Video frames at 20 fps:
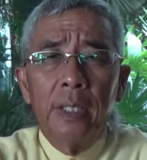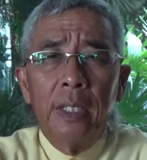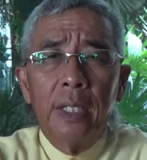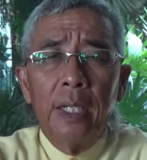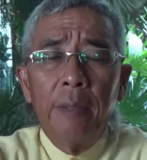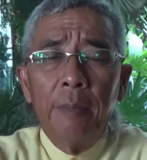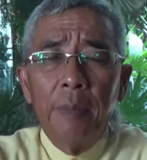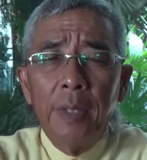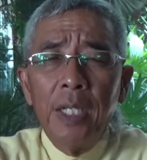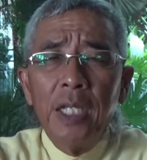
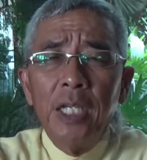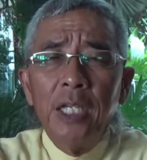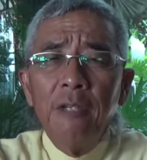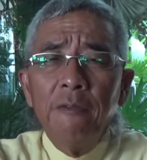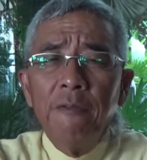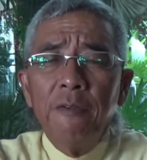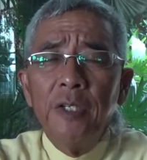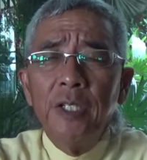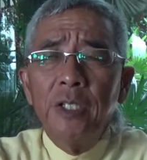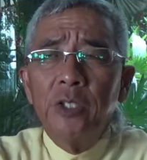I
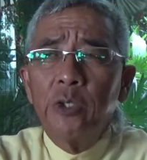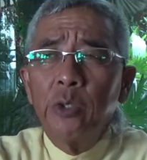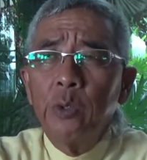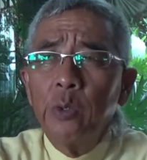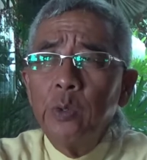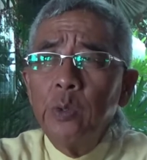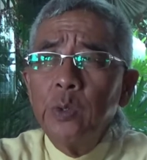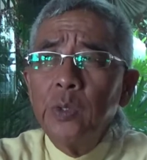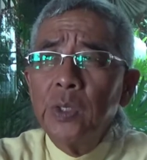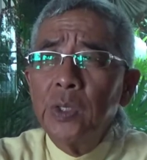believe he
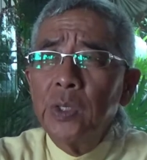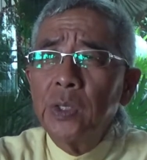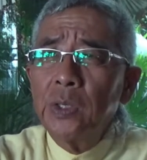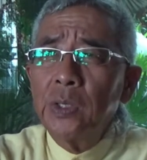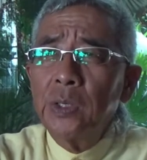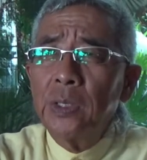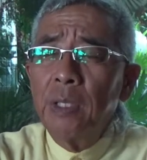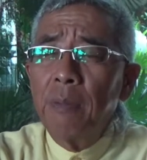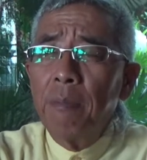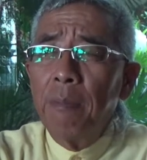chose
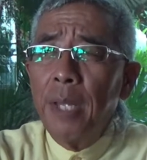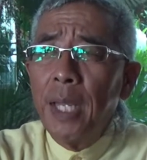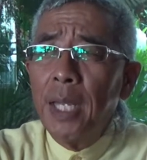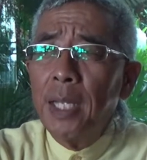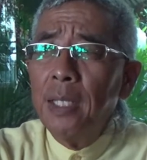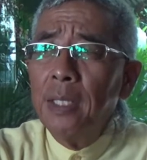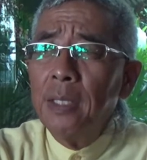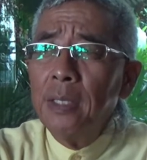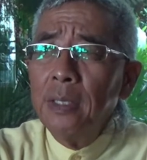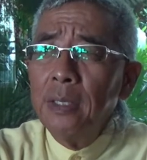the
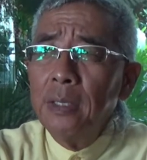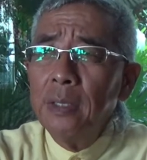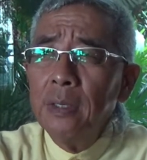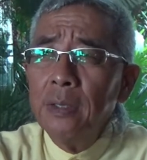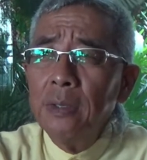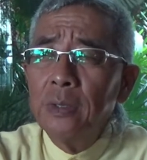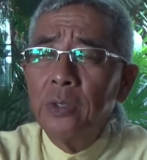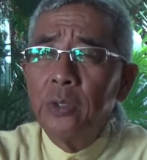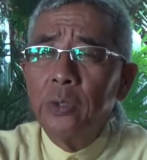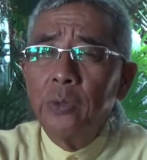manna
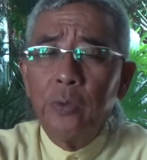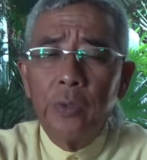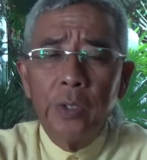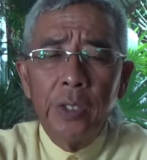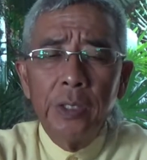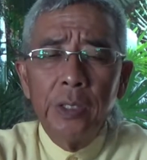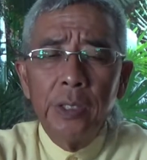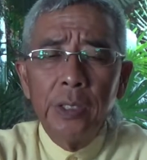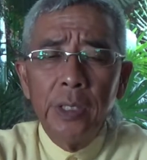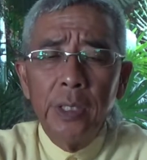to
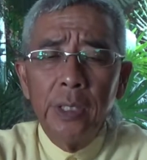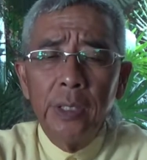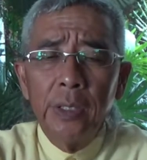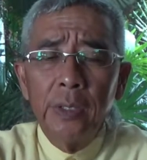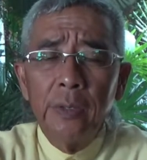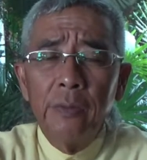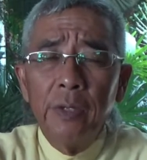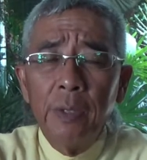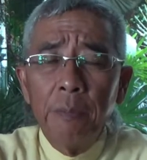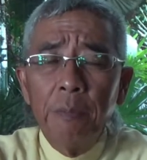re
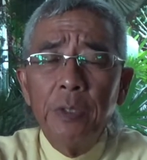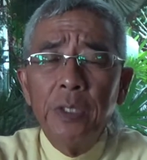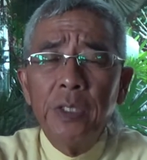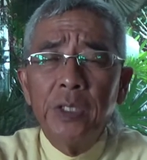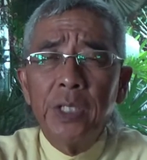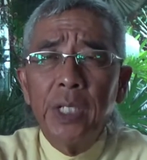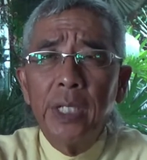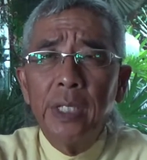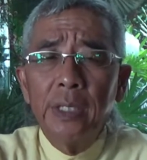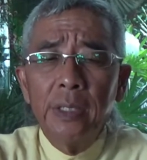
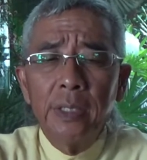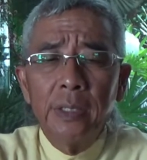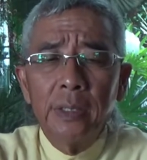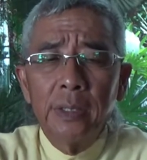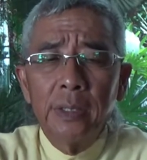represent